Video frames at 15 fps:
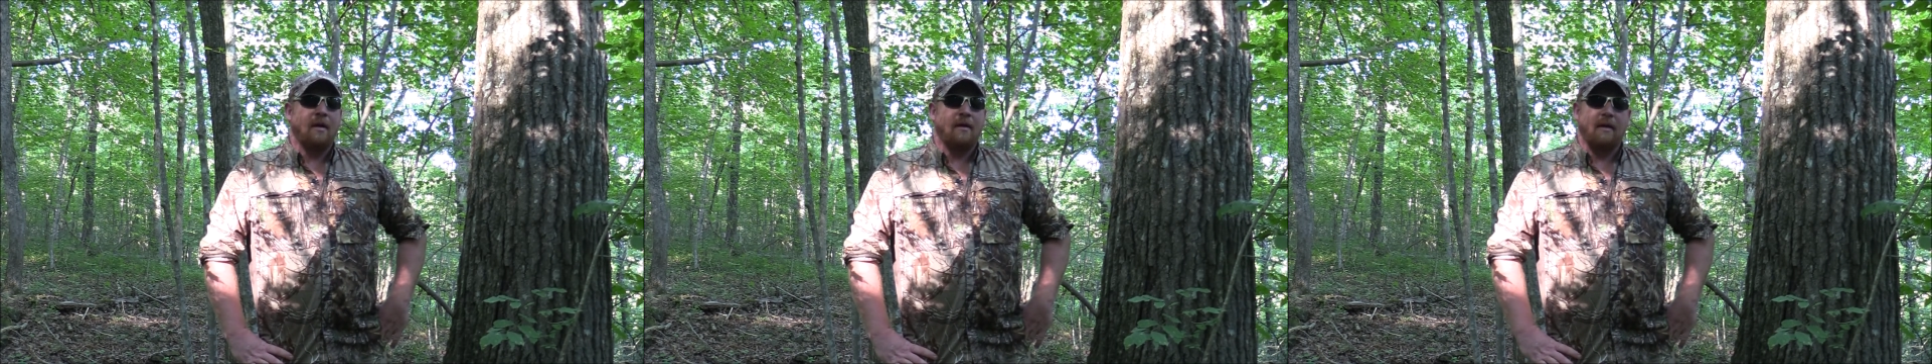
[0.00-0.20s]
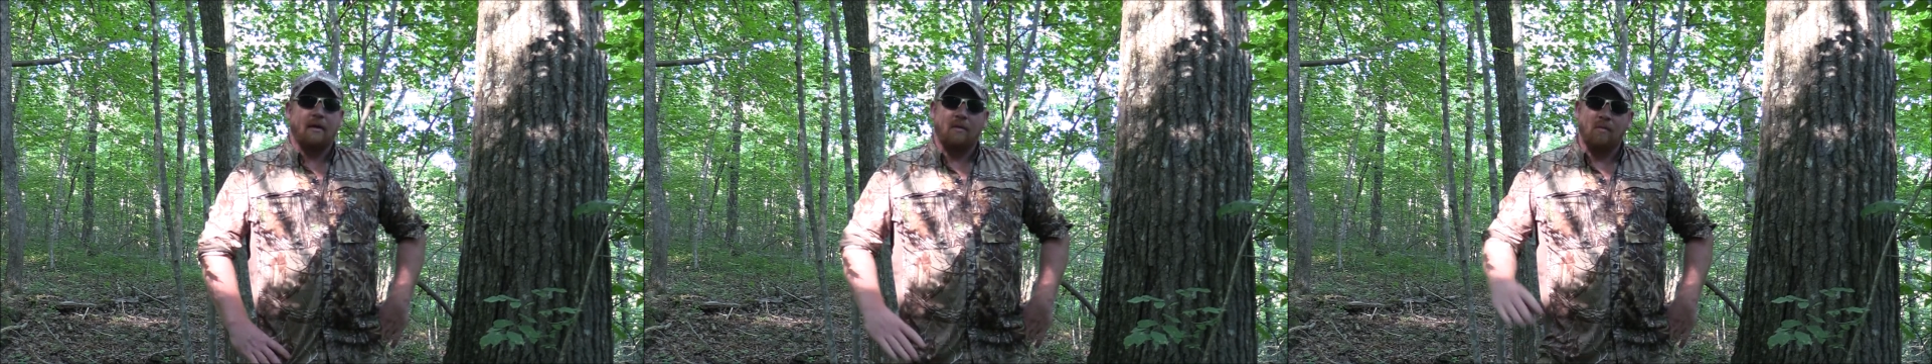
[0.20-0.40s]
right
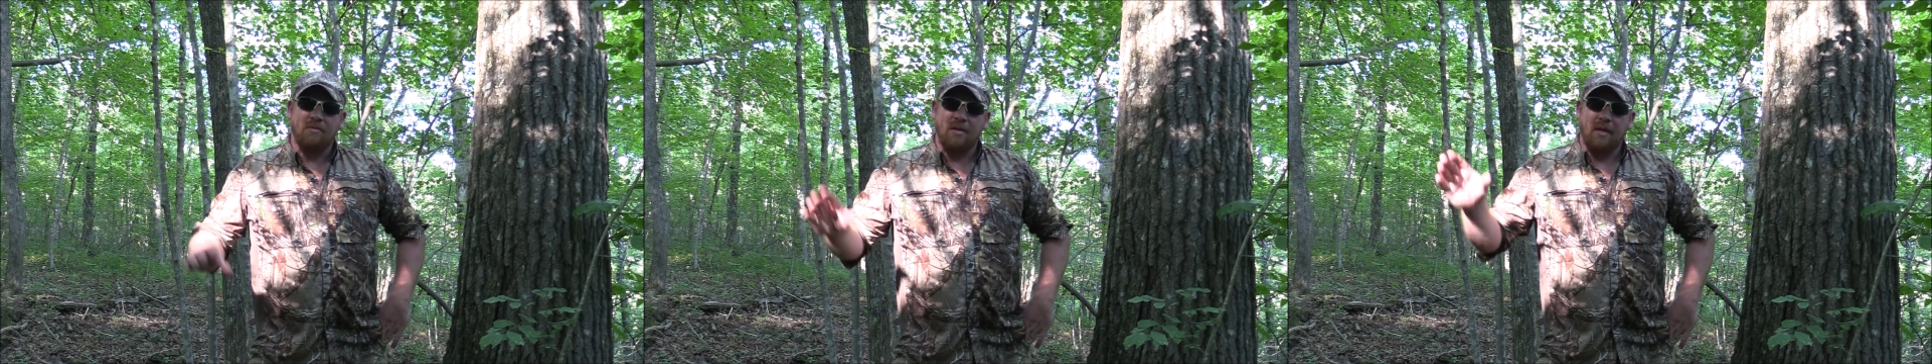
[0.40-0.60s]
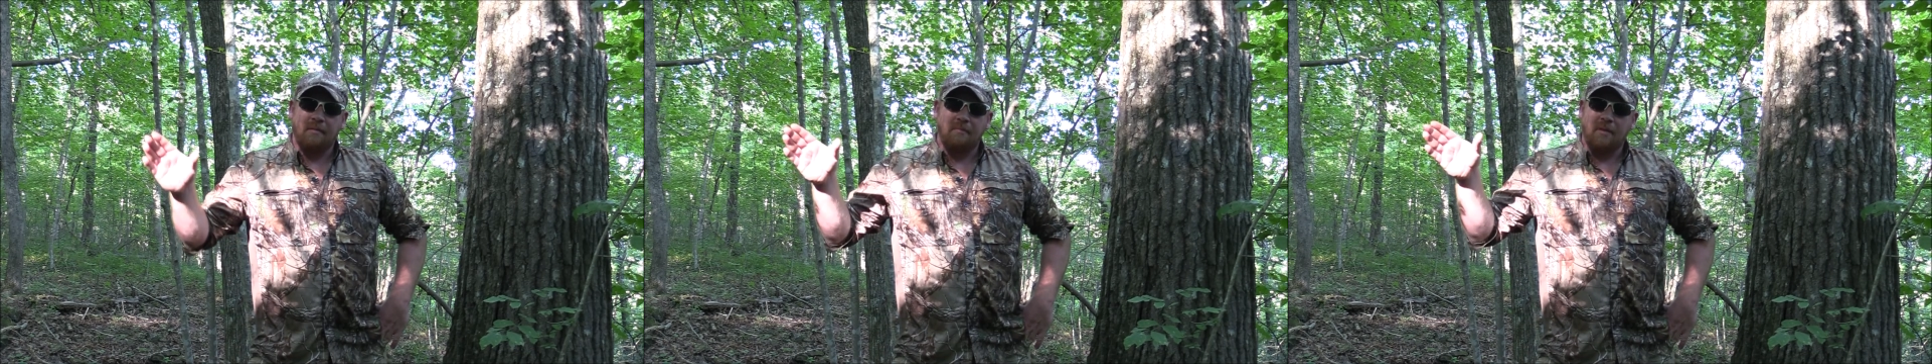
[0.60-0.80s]
down towards
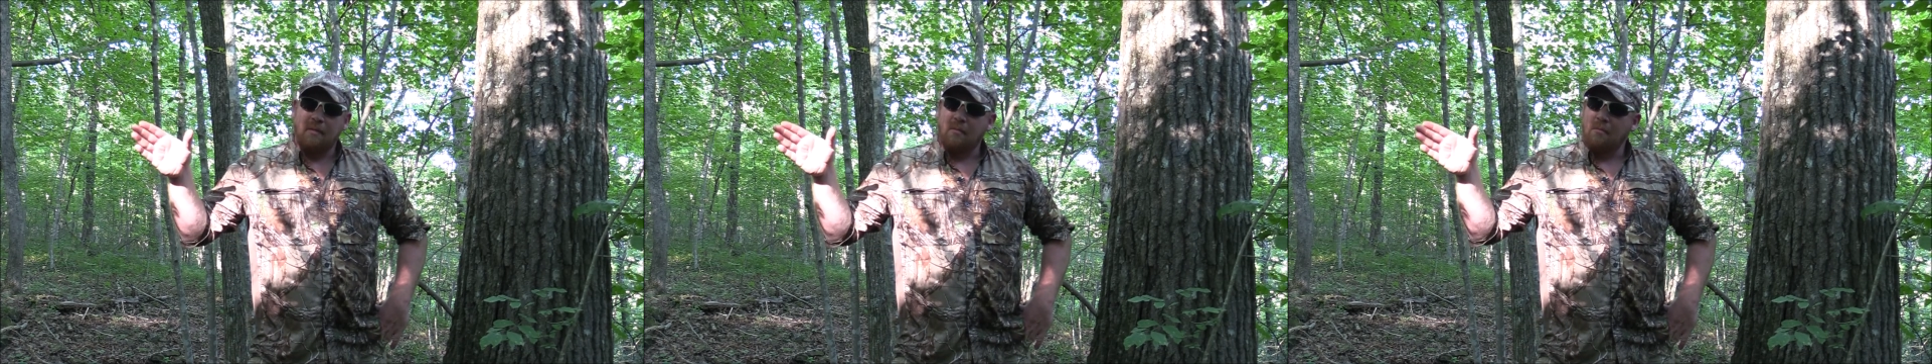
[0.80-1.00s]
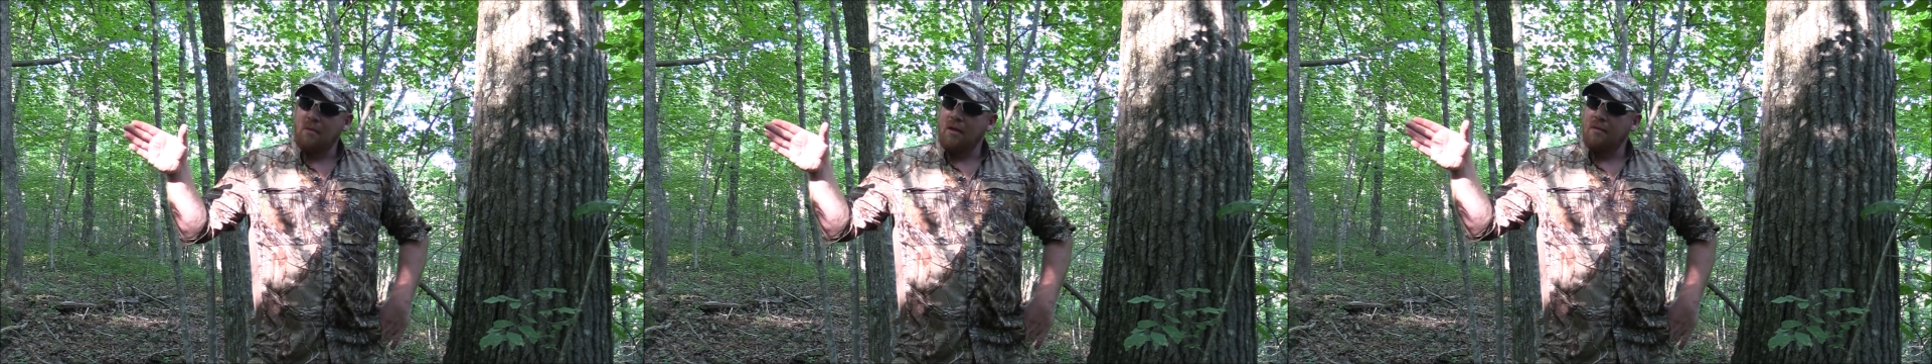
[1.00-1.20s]
that
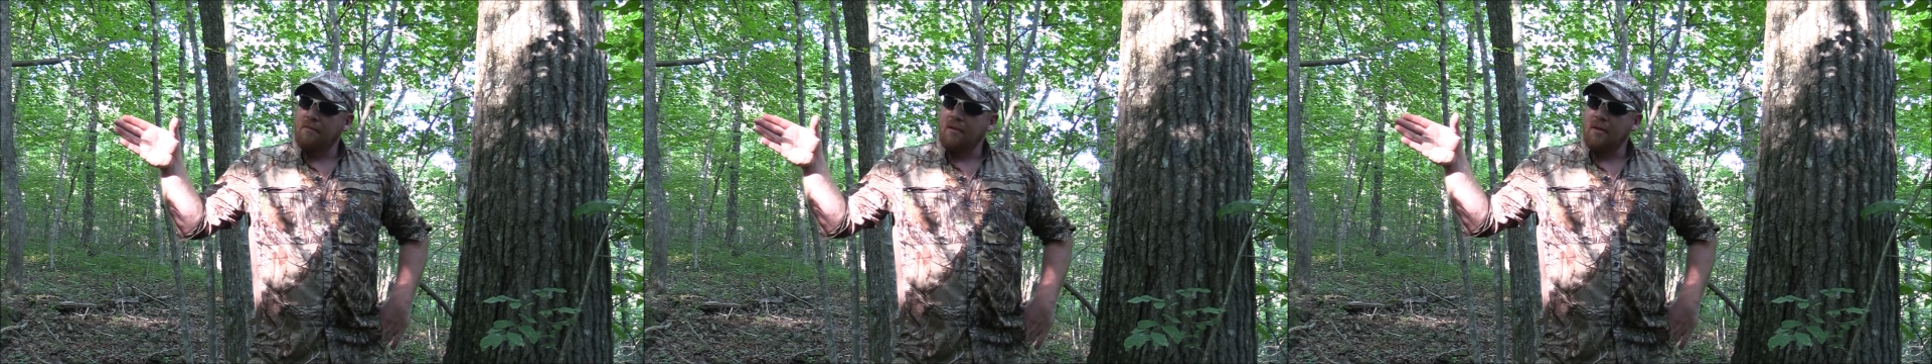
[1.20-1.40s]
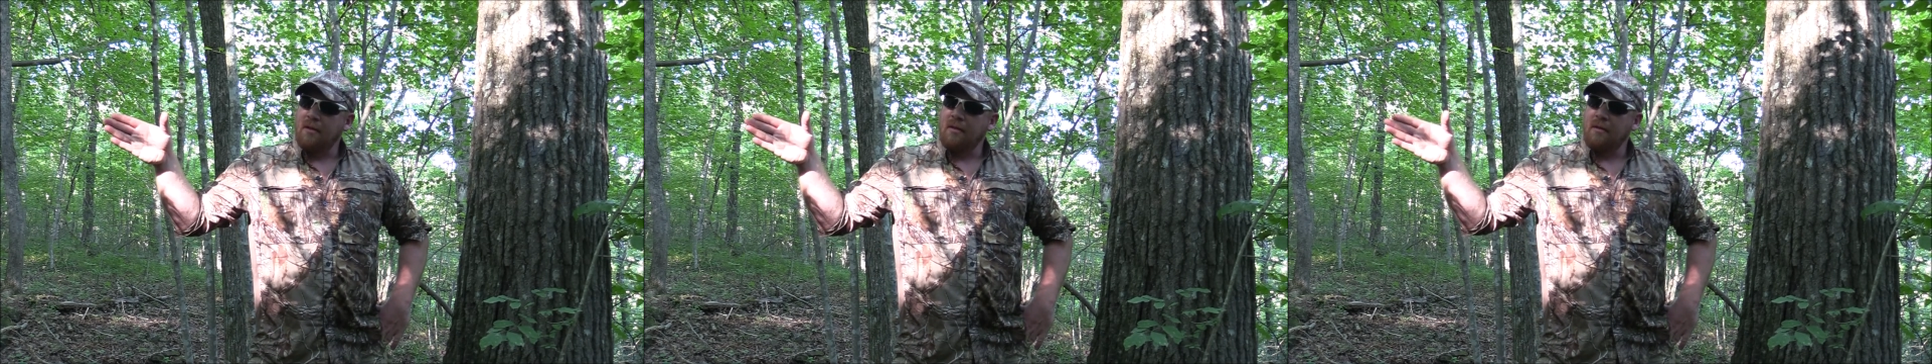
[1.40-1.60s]
double bluff
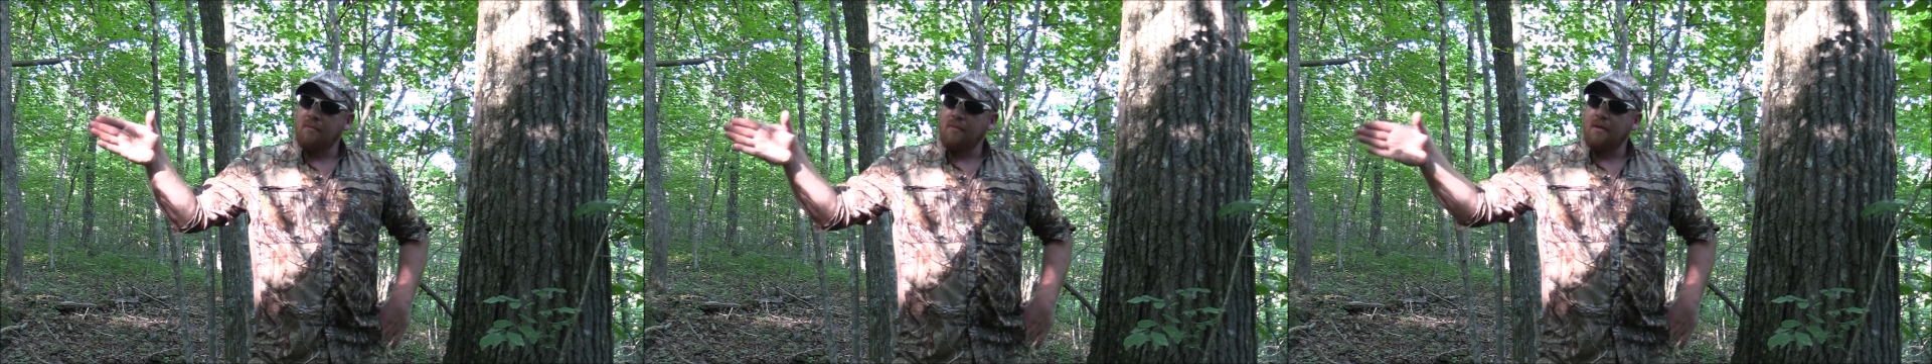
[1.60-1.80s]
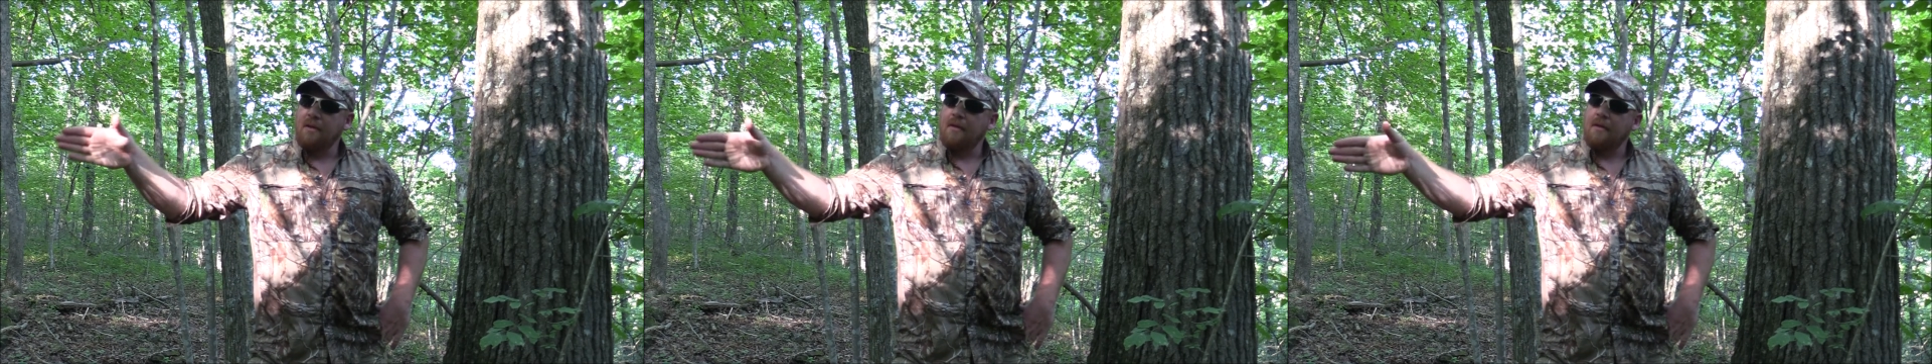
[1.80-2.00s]
line he
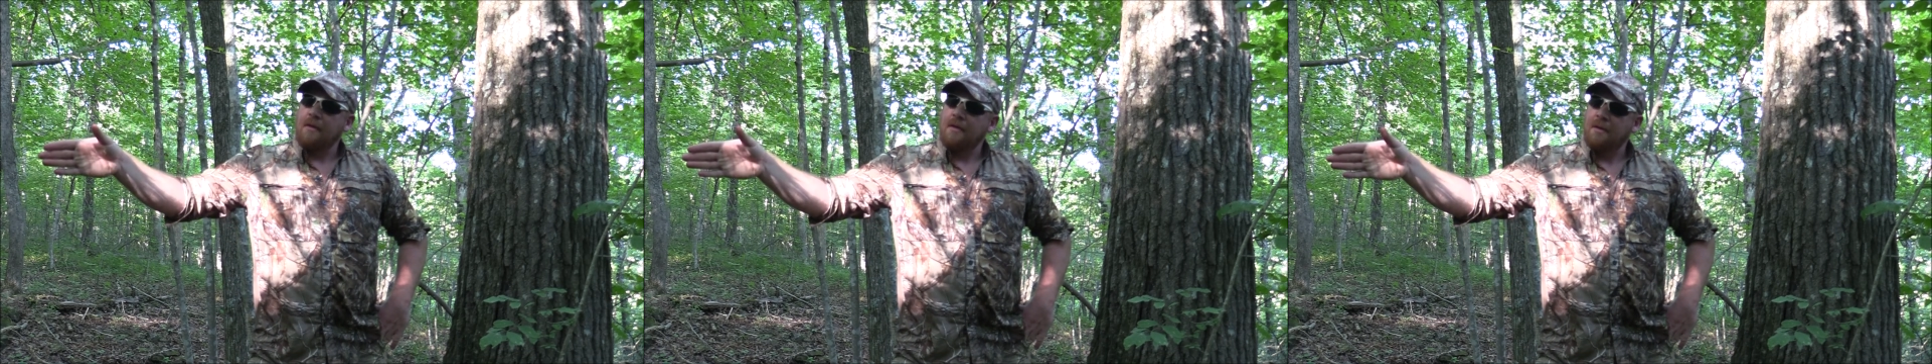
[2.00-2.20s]
went.